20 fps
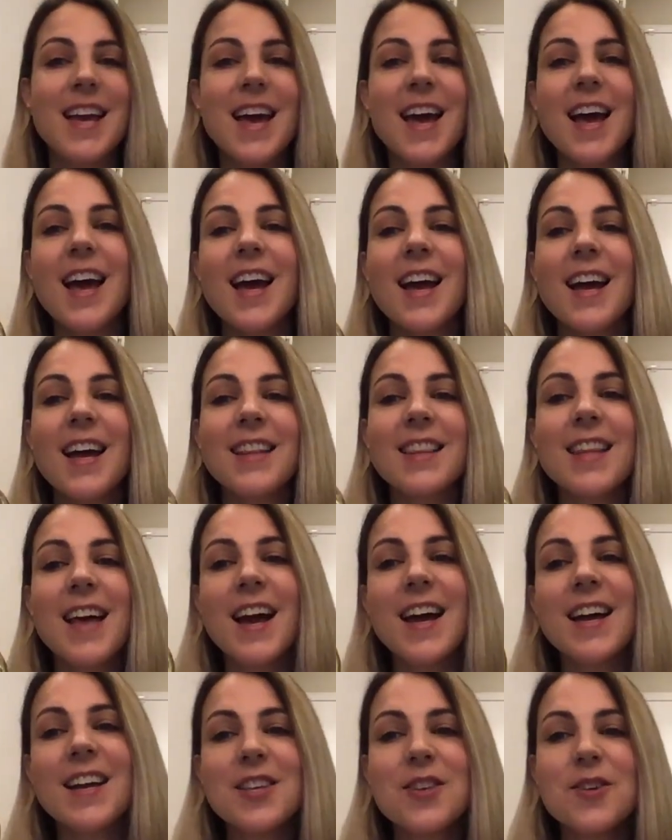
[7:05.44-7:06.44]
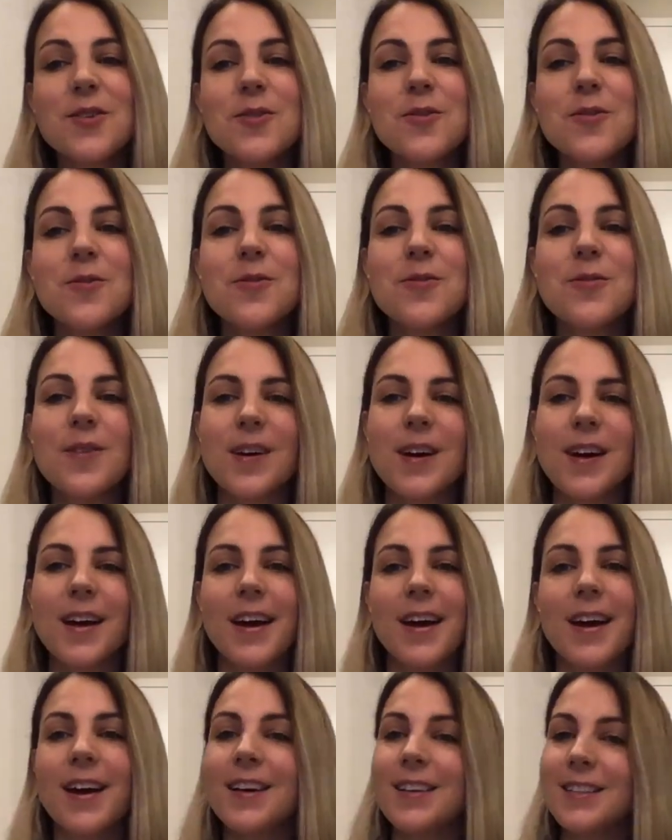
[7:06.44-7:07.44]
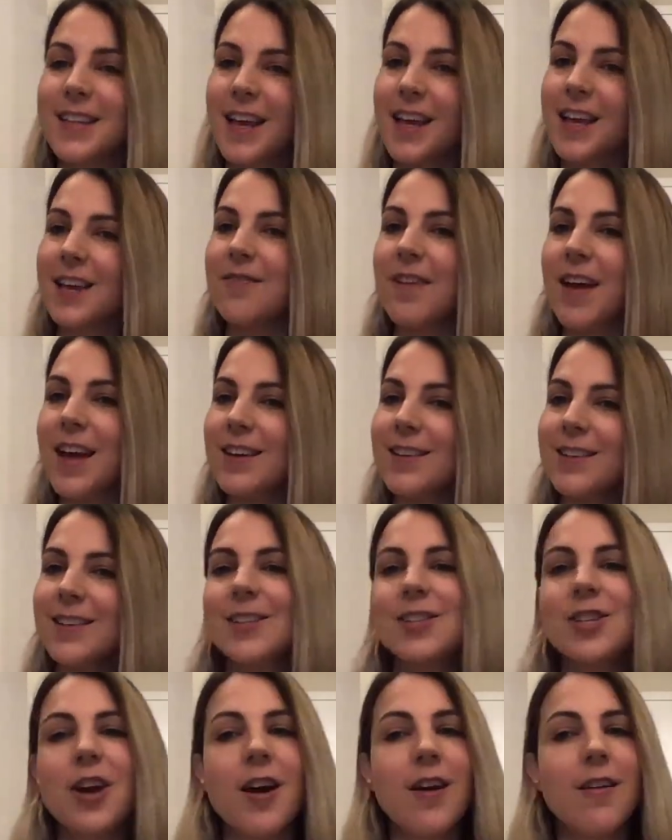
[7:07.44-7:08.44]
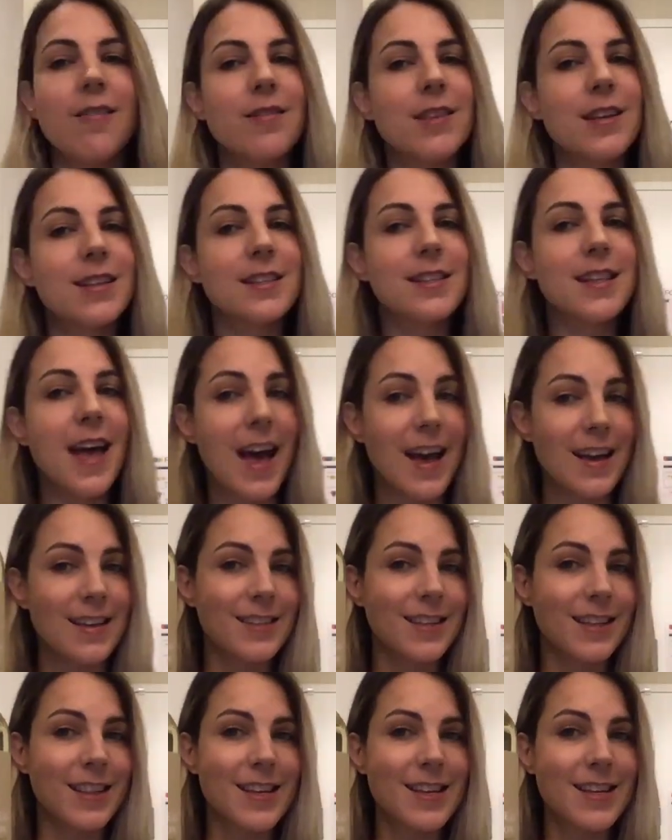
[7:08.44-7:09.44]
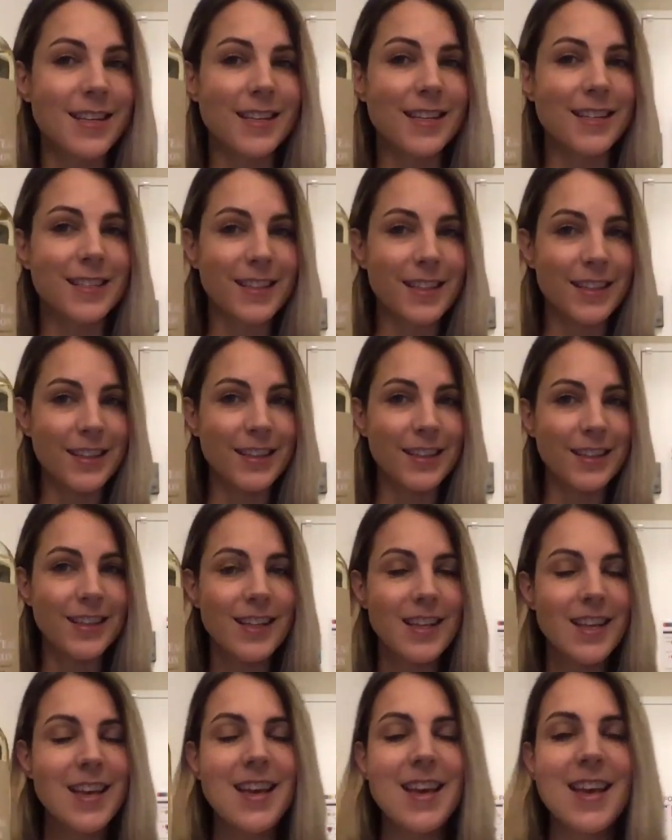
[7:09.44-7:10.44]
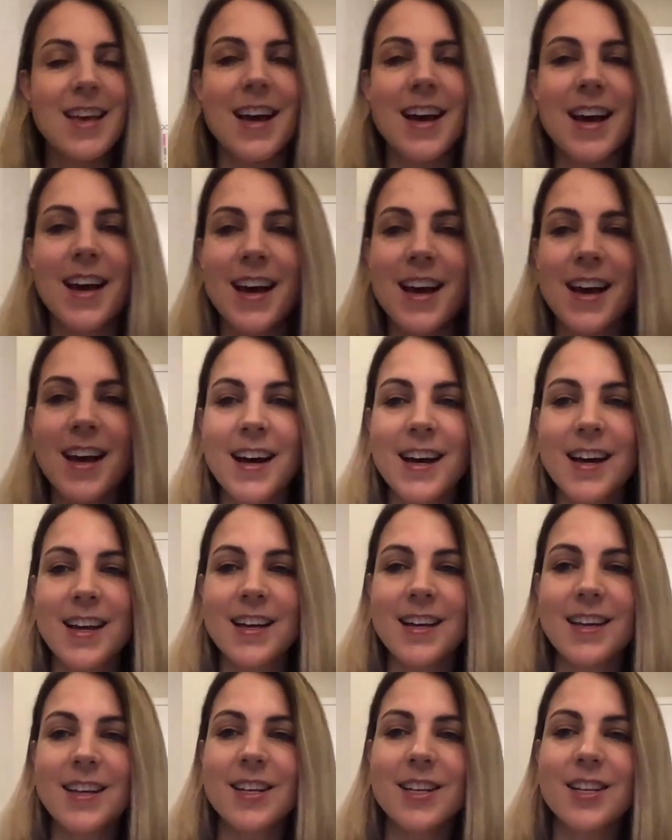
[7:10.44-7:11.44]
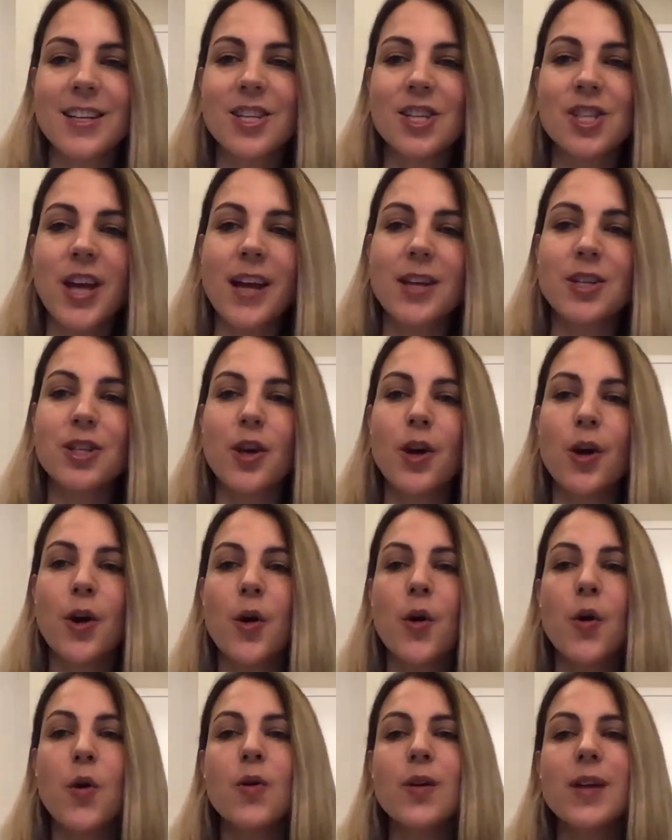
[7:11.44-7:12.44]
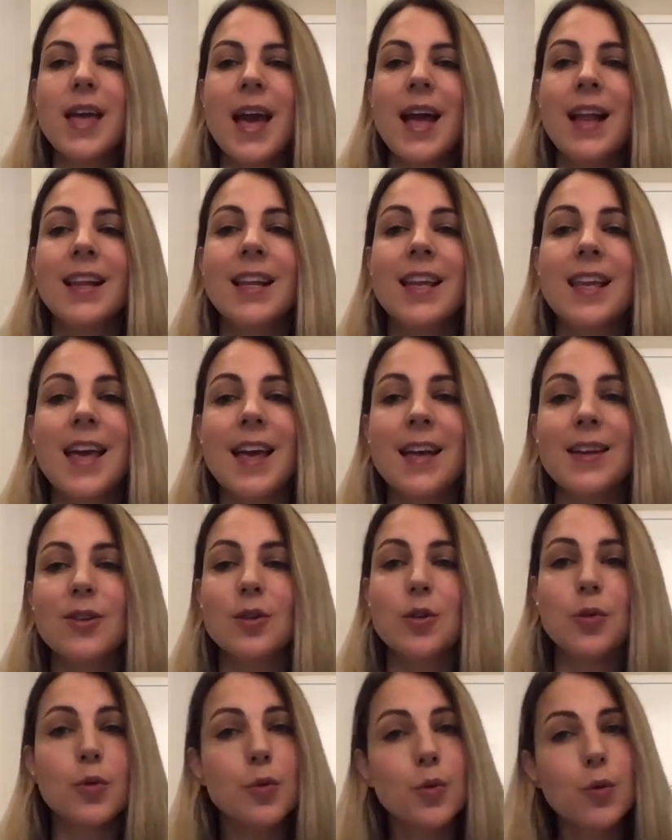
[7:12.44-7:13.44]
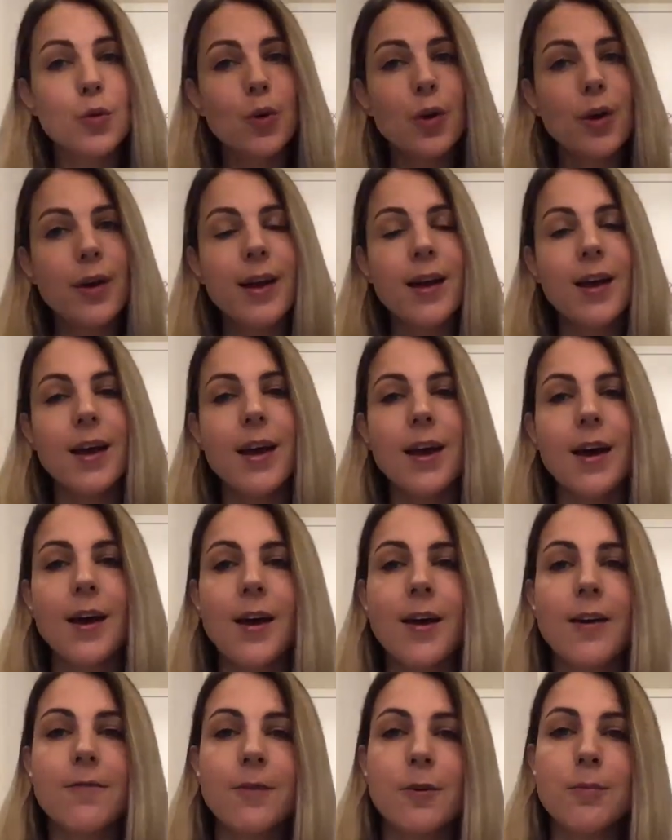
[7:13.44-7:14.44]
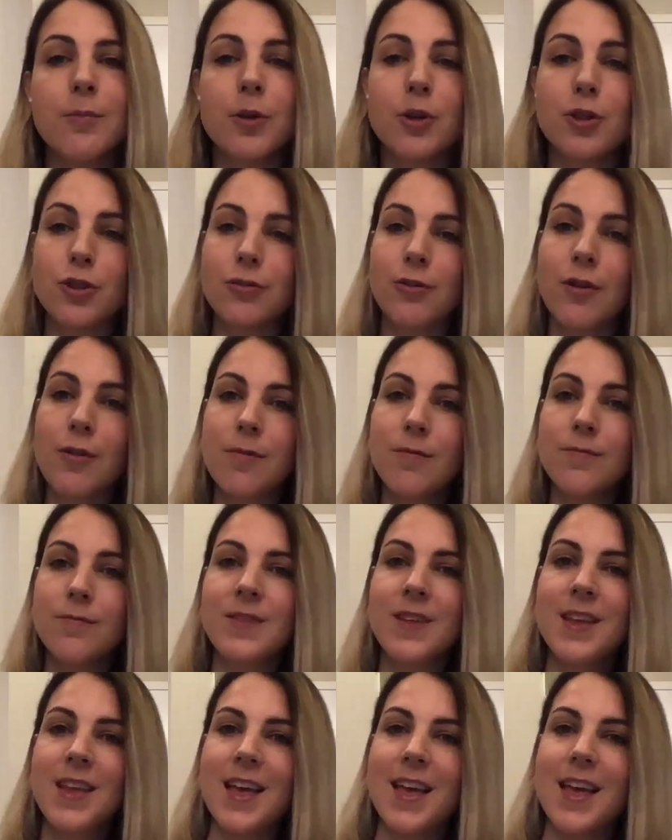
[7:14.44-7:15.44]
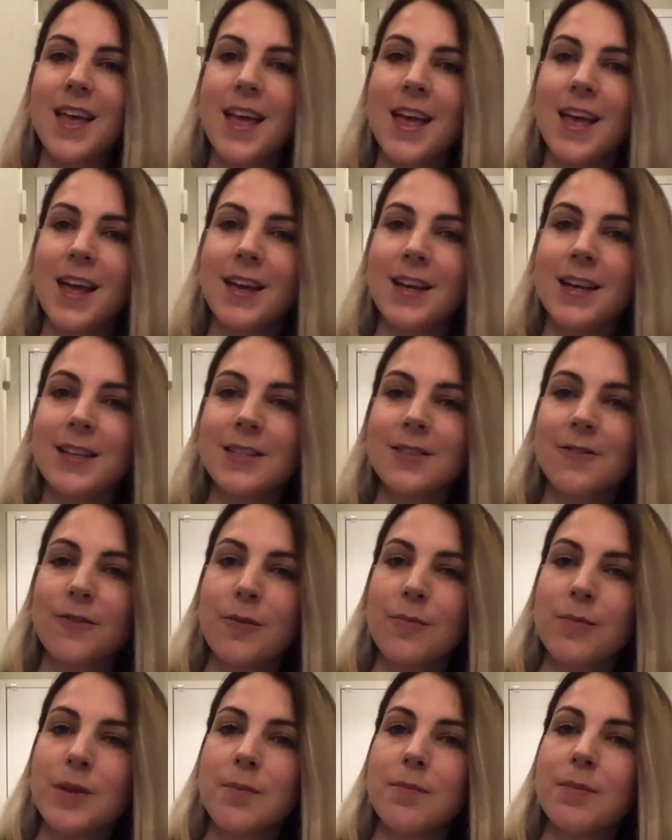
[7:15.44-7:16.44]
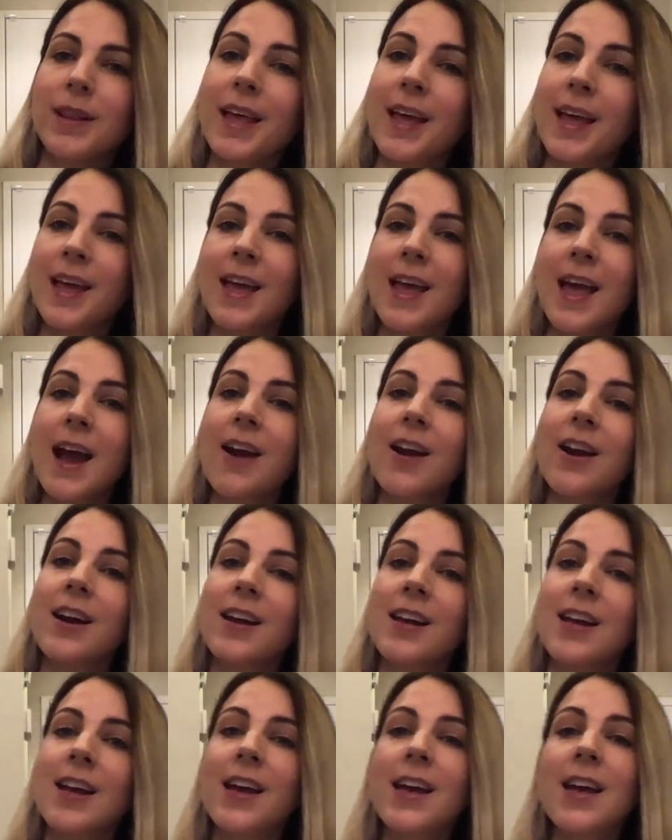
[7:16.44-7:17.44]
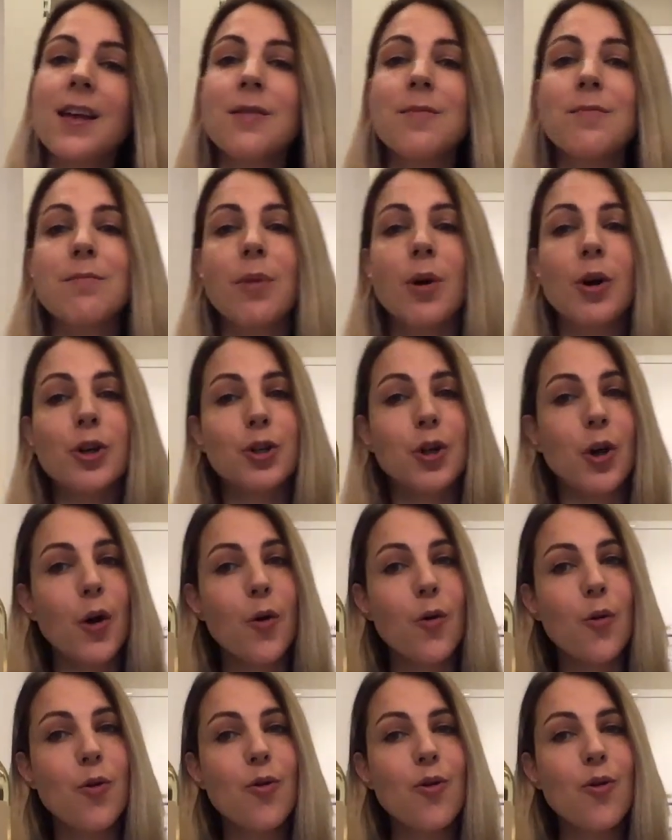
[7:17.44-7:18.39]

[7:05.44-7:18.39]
and that you uh, take advantage of this excellent deal. Uh, Chateau Cailleteau uh, from Bergeron, and it's from the Blaye area in Bordeaux.